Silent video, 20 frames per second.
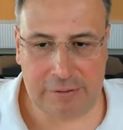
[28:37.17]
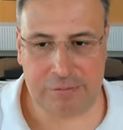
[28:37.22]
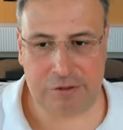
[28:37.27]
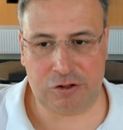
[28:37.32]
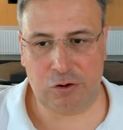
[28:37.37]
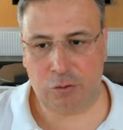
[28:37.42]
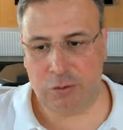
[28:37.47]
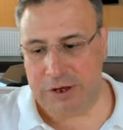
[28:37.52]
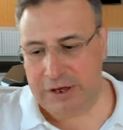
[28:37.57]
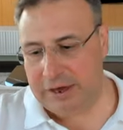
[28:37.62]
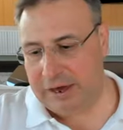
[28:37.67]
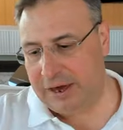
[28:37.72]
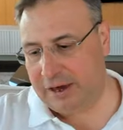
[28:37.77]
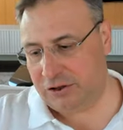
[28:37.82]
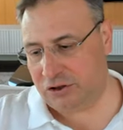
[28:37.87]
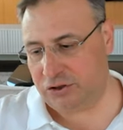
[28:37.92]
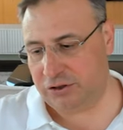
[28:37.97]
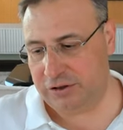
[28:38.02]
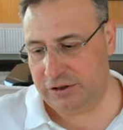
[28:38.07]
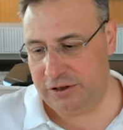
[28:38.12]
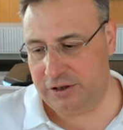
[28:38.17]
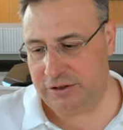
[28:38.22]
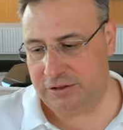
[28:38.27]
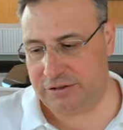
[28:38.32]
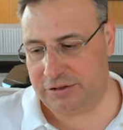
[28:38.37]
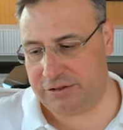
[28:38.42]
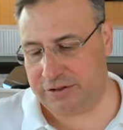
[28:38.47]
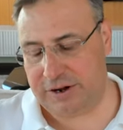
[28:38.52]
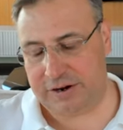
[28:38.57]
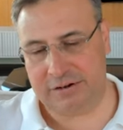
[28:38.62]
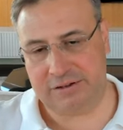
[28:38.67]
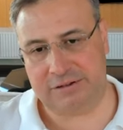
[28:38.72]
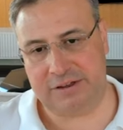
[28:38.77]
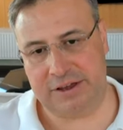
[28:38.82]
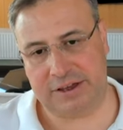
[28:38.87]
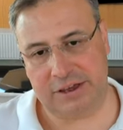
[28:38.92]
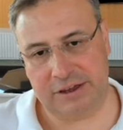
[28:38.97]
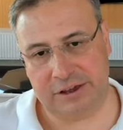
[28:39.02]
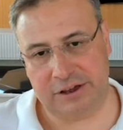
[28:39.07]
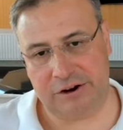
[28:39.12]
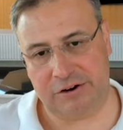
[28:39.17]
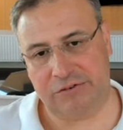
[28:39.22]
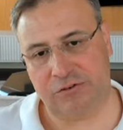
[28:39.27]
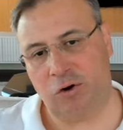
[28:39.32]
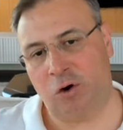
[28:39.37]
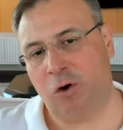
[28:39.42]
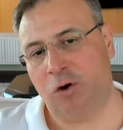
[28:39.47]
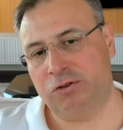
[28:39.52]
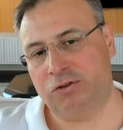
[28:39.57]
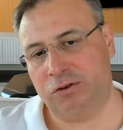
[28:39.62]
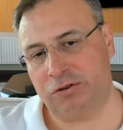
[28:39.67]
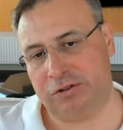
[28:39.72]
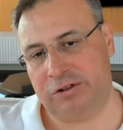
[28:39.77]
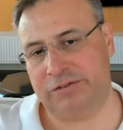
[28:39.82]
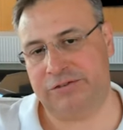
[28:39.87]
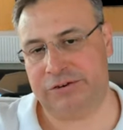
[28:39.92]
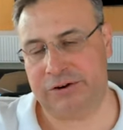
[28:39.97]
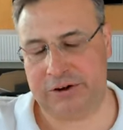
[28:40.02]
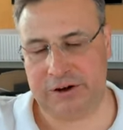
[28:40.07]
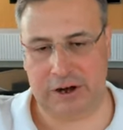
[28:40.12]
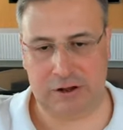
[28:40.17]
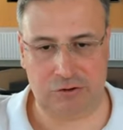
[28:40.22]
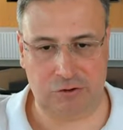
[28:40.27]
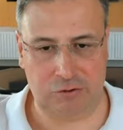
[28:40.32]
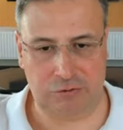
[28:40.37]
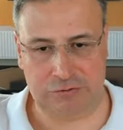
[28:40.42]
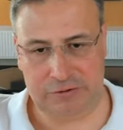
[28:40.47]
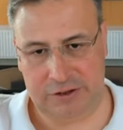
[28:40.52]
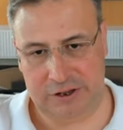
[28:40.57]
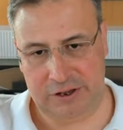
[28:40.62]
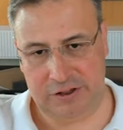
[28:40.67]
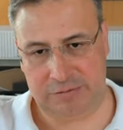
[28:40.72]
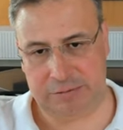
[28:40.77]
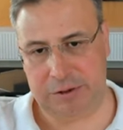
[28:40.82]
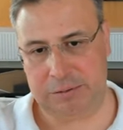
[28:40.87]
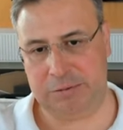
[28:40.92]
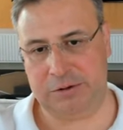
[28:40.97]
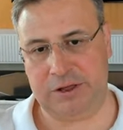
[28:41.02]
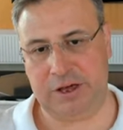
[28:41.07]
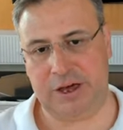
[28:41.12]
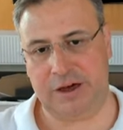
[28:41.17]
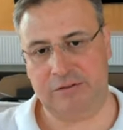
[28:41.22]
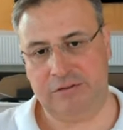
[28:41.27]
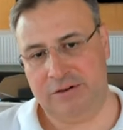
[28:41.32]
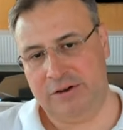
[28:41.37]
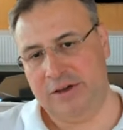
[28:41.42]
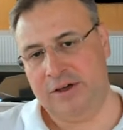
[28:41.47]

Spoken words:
So we actually started taking care of all those different kind of needs people have.